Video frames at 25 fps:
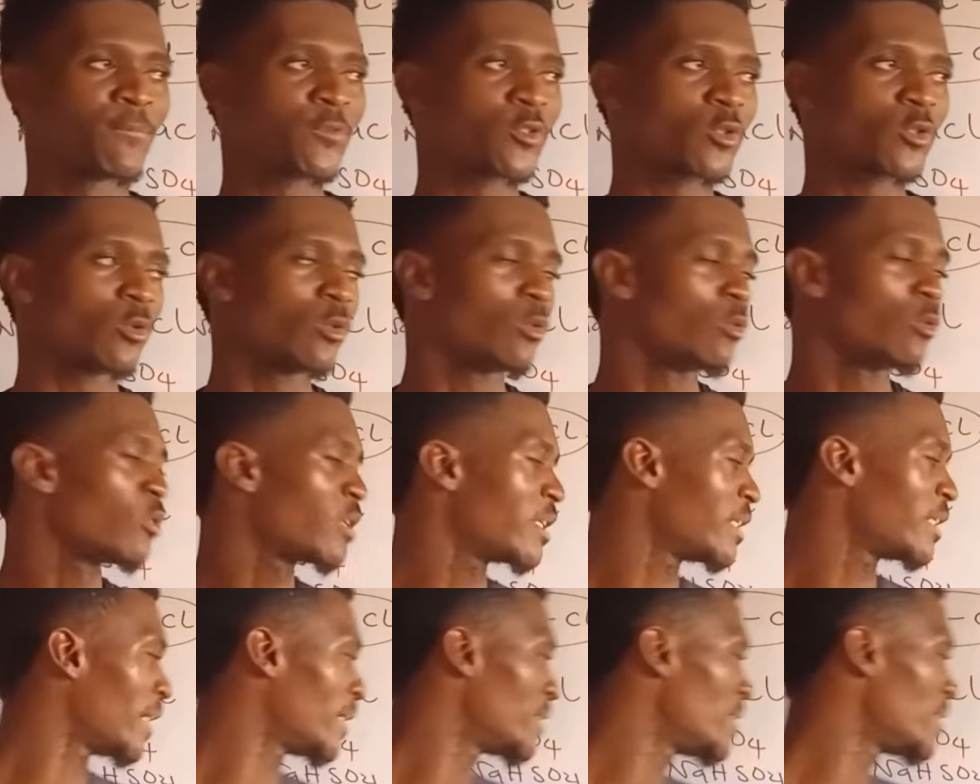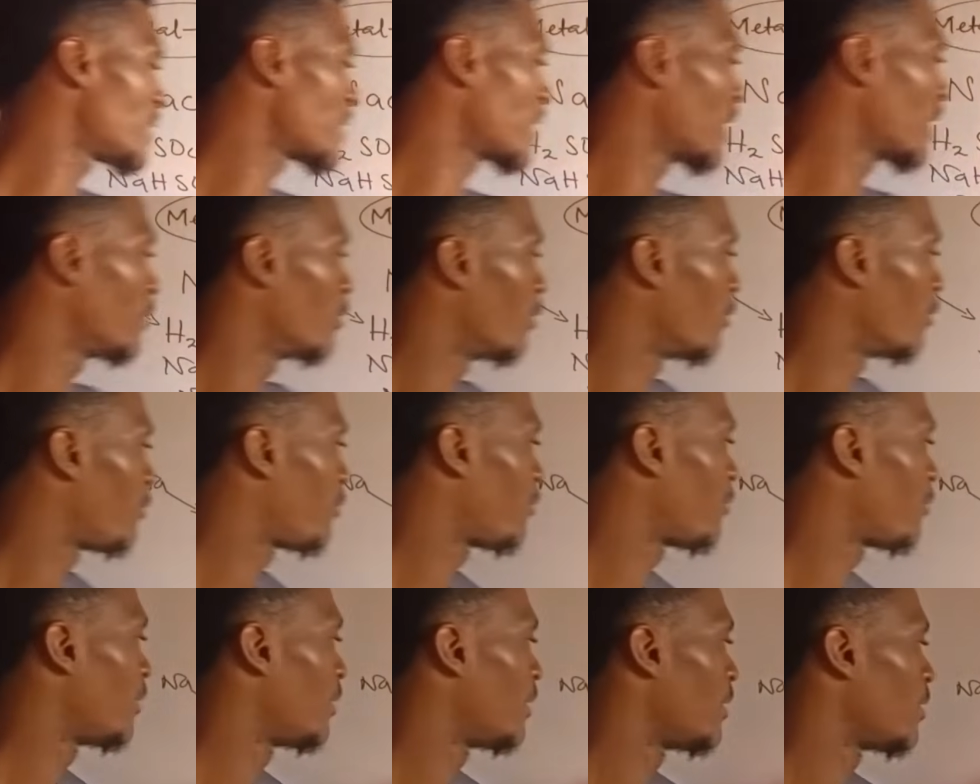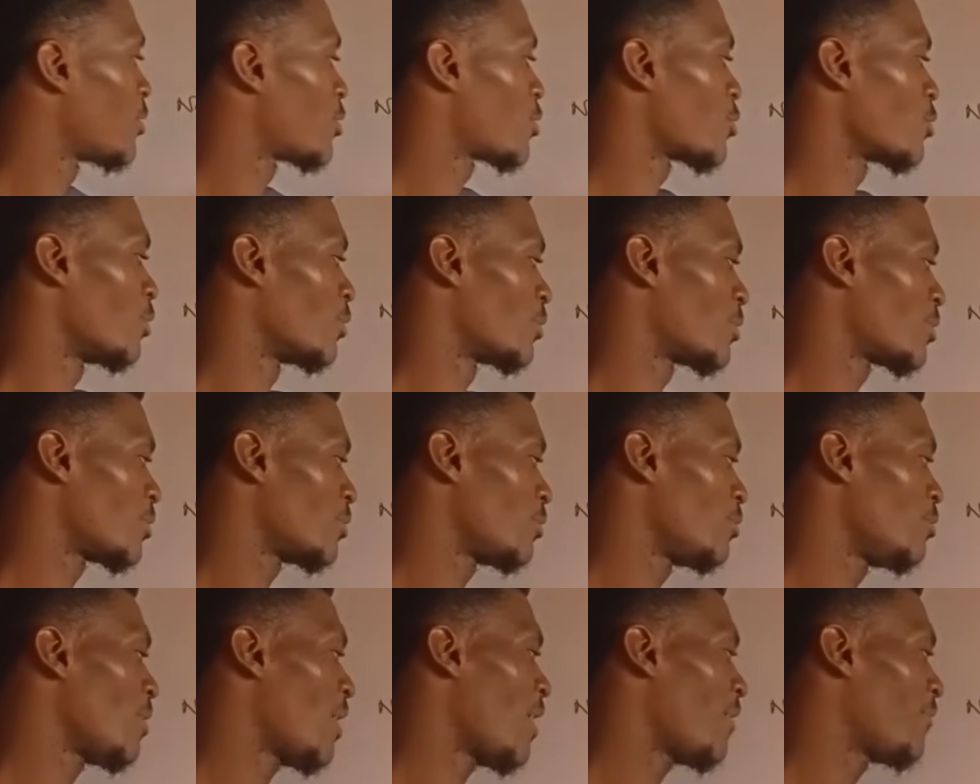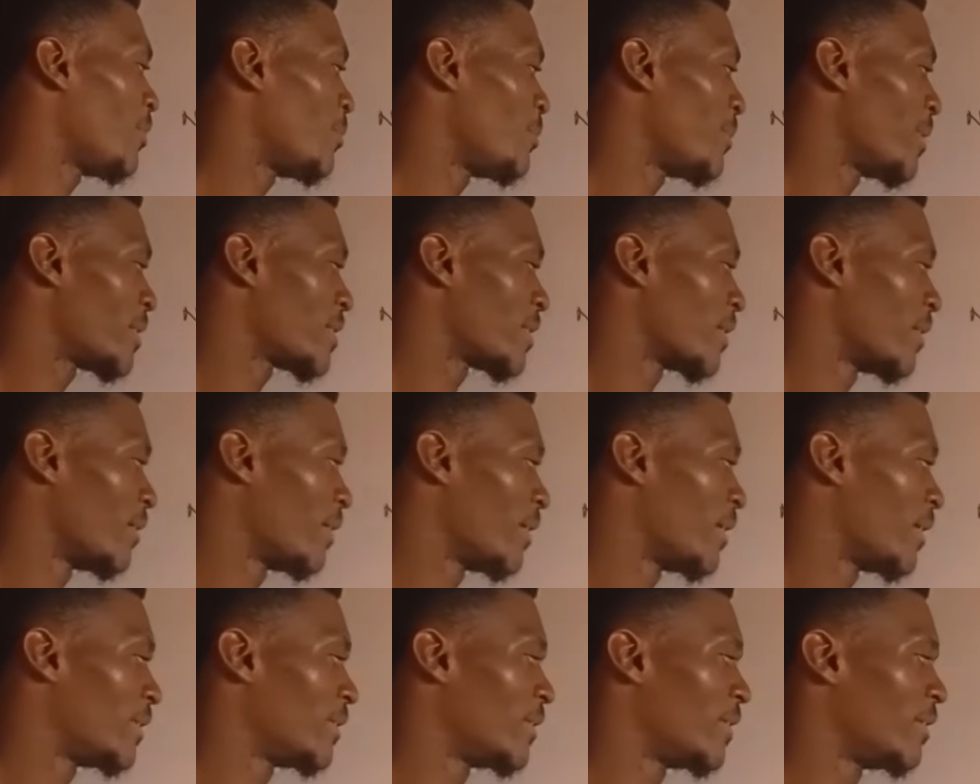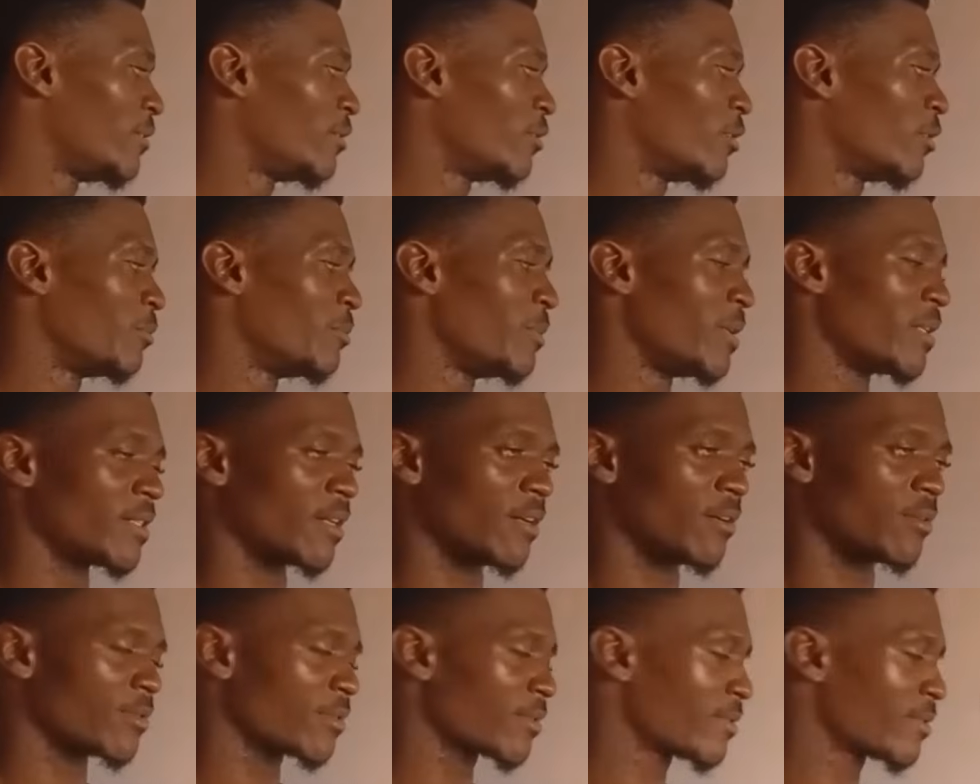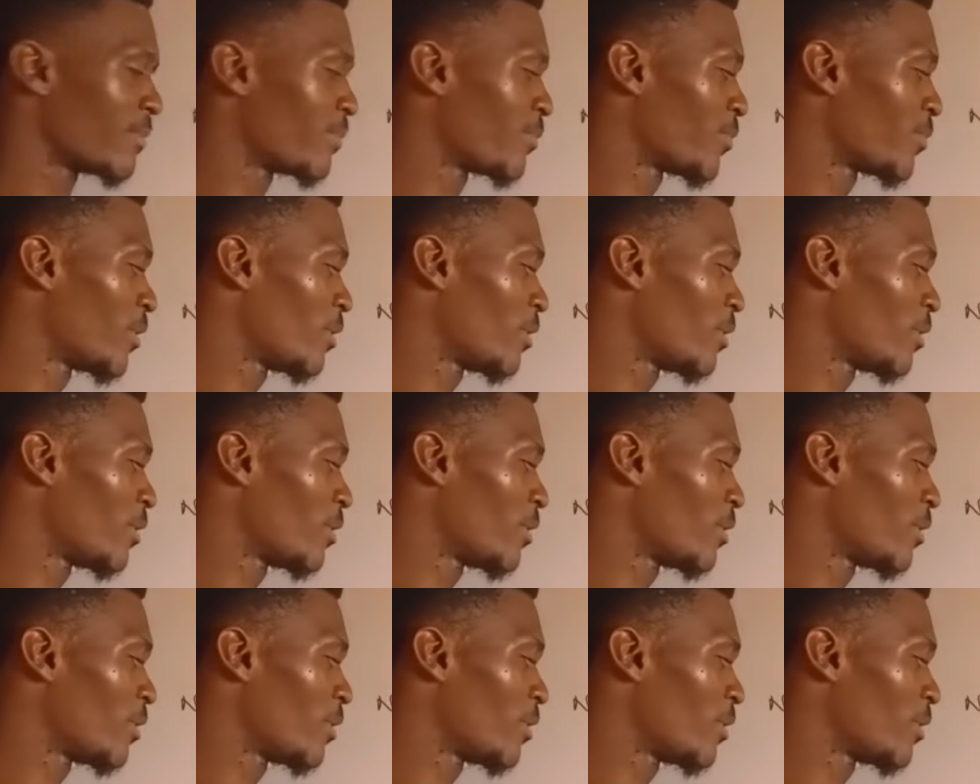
So looking at this kind of salt, you have a metal and then non-metals.